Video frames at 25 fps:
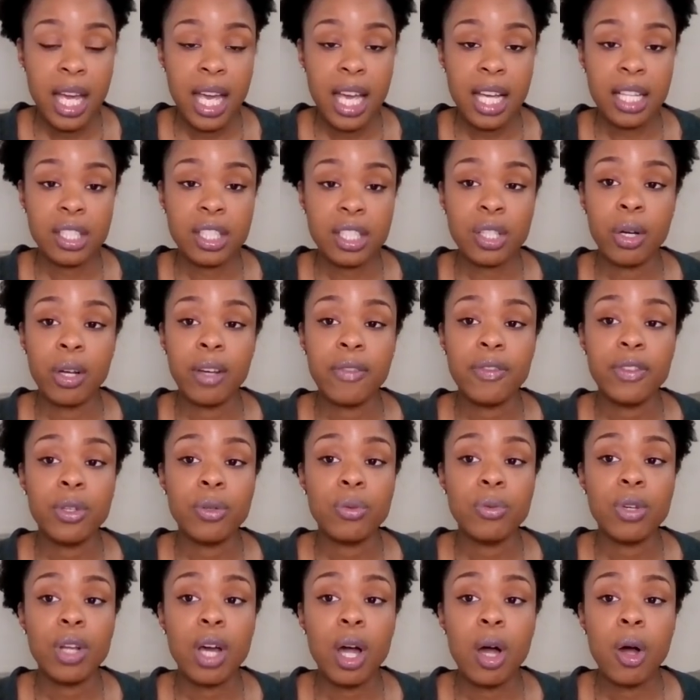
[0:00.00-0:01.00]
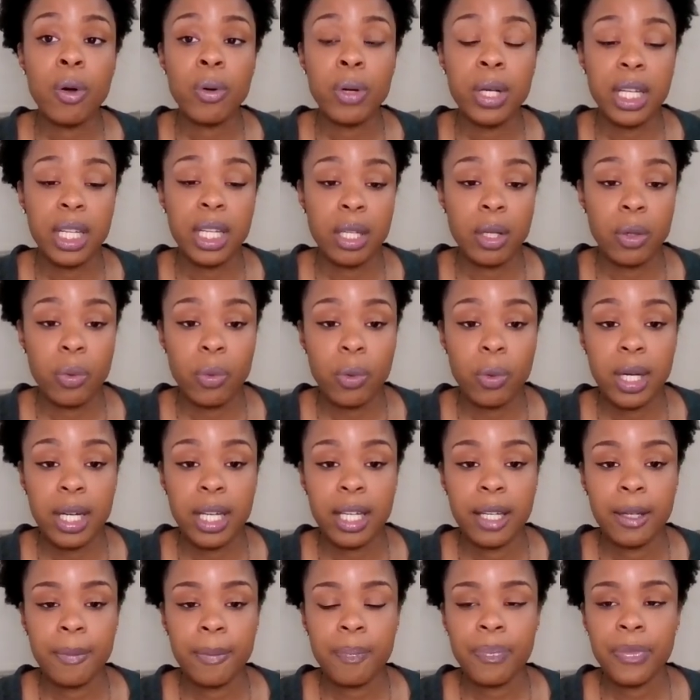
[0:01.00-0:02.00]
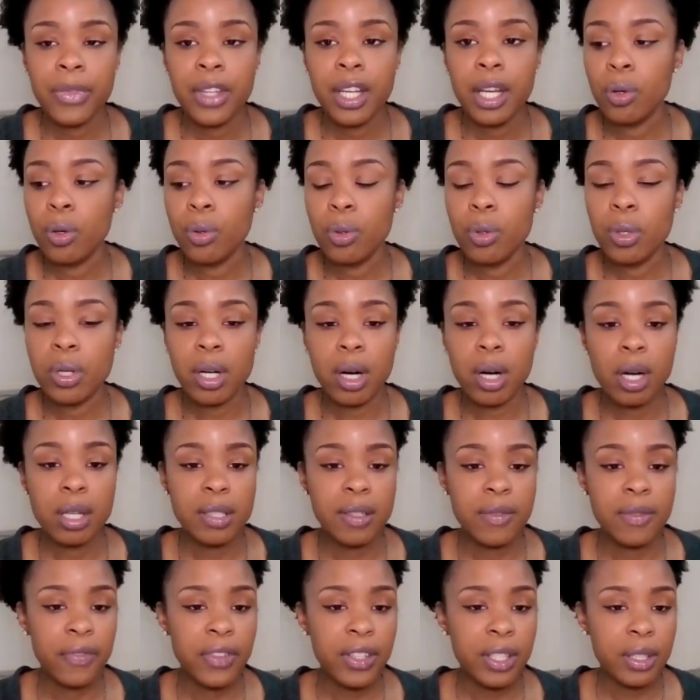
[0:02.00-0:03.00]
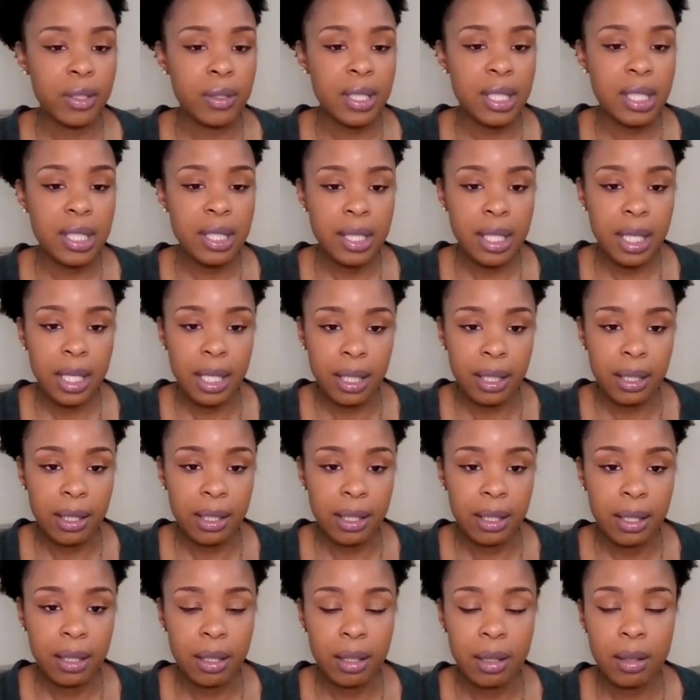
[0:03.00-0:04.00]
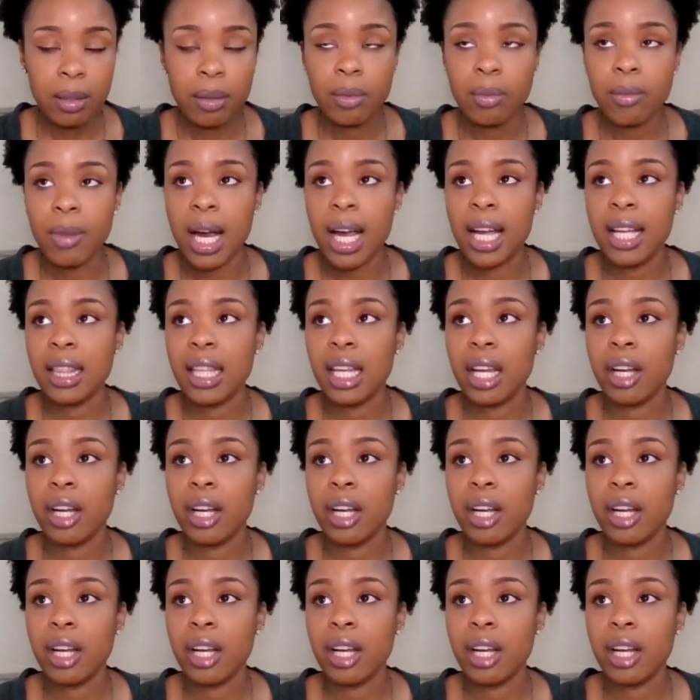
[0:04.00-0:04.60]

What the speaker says: And so if you know anyone who feels stuck, right?